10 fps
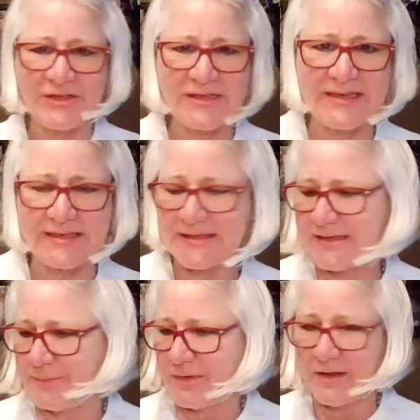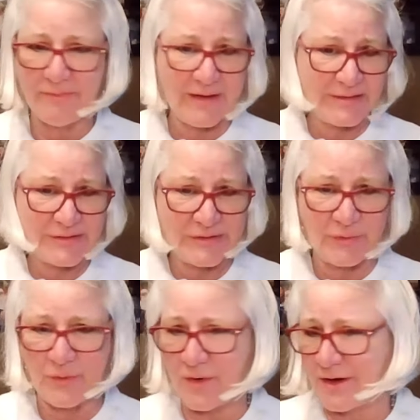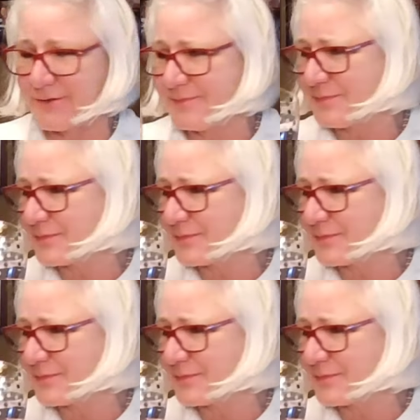I just need a sip of my soda water.